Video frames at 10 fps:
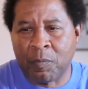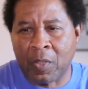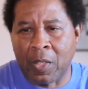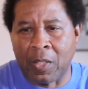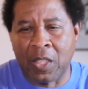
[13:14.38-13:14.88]

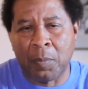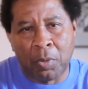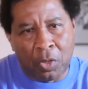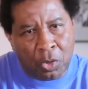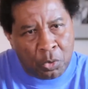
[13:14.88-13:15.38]
and keep
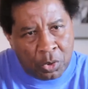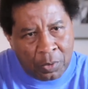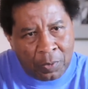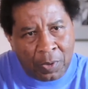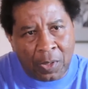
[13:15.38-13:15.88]

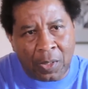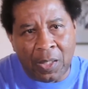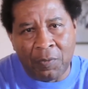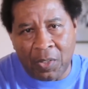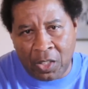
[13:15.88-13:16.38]
pollution and
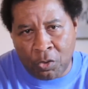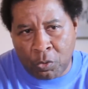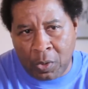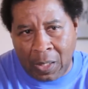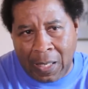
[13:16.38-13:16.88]
heavy
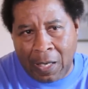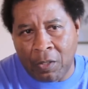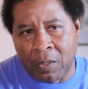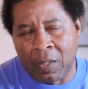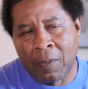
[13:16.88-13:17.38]
industry out
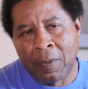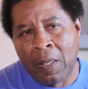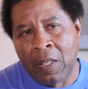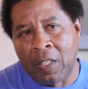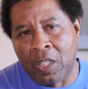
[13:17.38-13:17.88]
of the
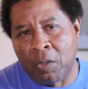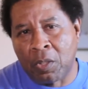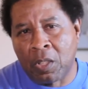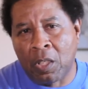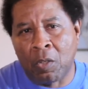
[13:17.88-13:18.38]
area
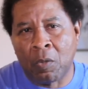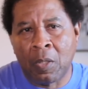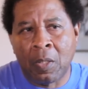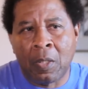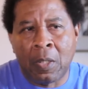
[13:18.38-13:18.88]
called
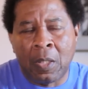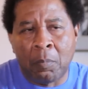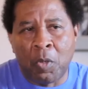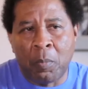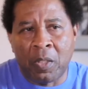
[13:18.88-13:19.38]

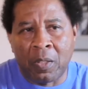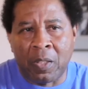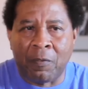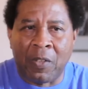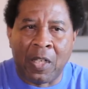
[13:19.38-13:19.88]
Mobile
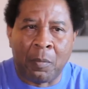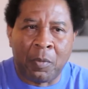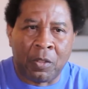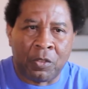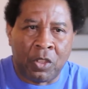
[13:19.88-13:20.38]

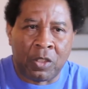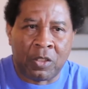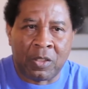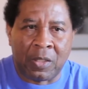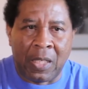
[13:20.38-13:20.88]
Environmental
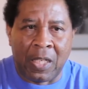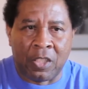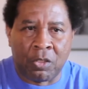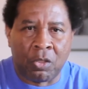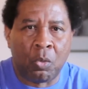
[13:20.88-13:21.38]
Justice
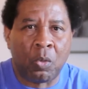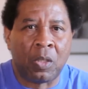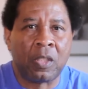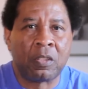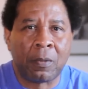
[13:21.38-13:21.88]
Action
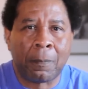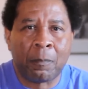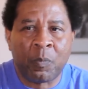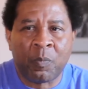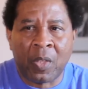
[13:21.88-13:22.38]
Coalition.
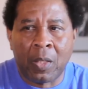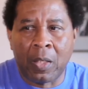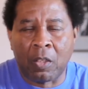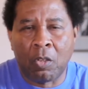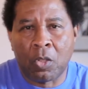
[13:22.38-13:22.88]
And
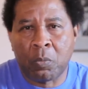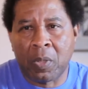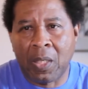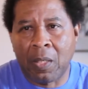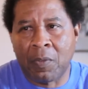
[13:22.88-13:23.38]
of course, we
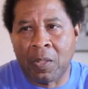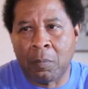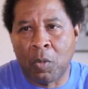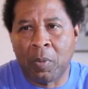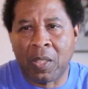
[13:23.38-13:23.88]
have the
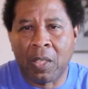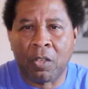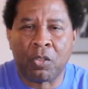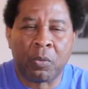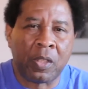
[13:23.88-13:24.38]
Mobile County
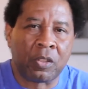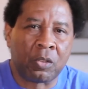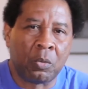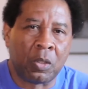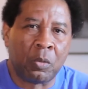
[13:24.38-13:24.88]
Training
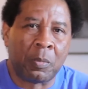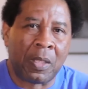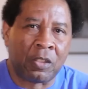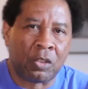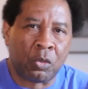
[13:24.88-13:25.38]
School Alumni
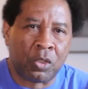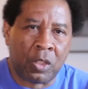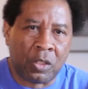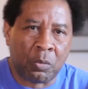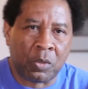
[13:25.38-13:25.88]

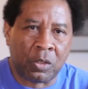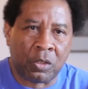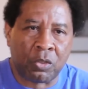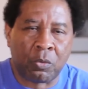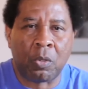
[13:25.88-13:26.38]
Association, which is a
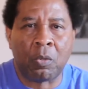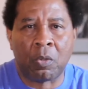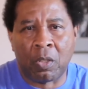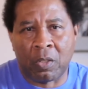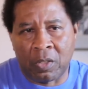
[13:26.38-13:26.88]
strong
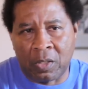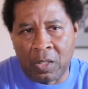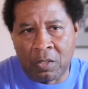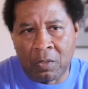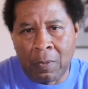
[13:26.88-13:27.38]

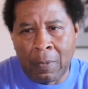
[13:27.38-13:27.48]
organization.